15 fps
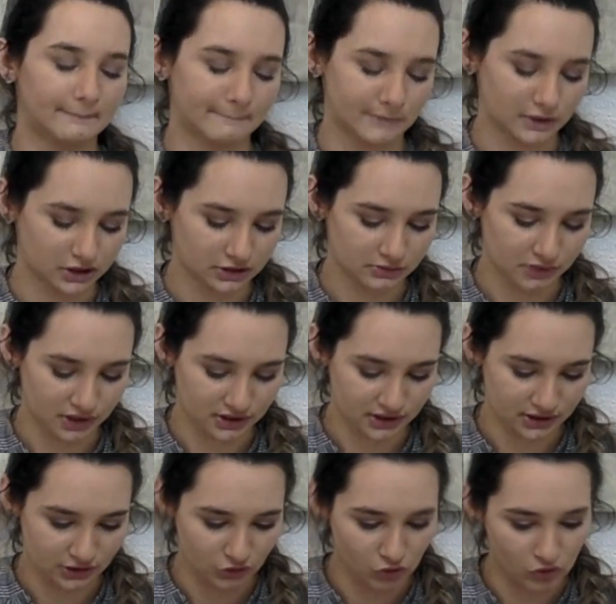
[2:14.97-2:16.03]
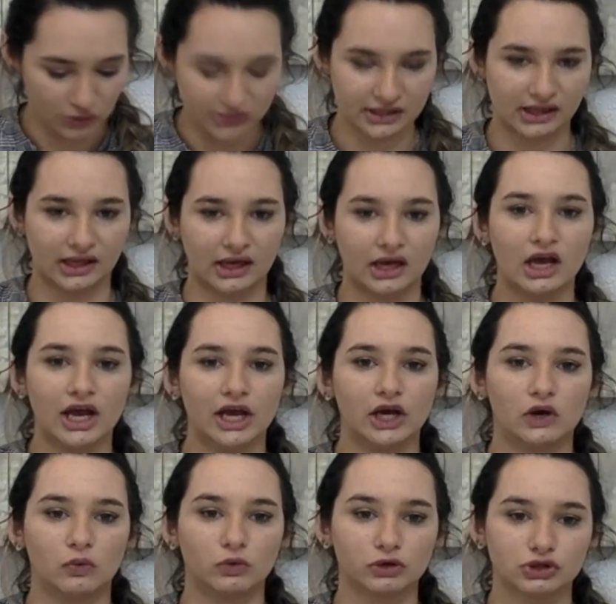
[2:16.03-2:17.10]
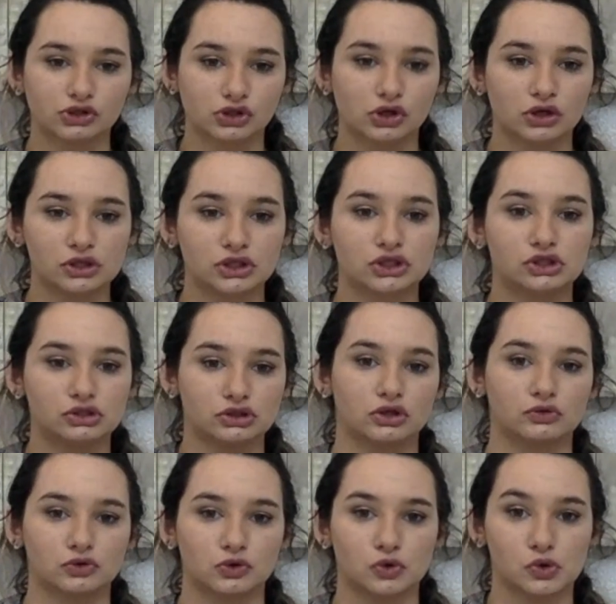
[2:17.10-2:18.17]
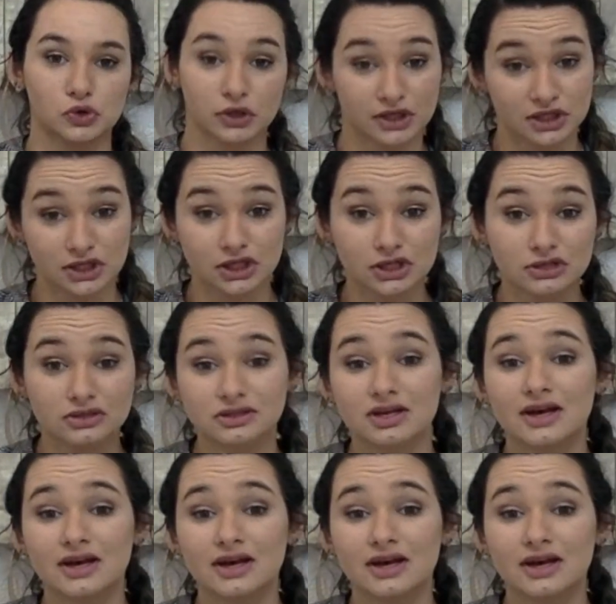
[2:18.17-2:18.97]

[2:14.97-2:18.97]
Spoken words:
just because this whole quarantine thing, we're such social creatures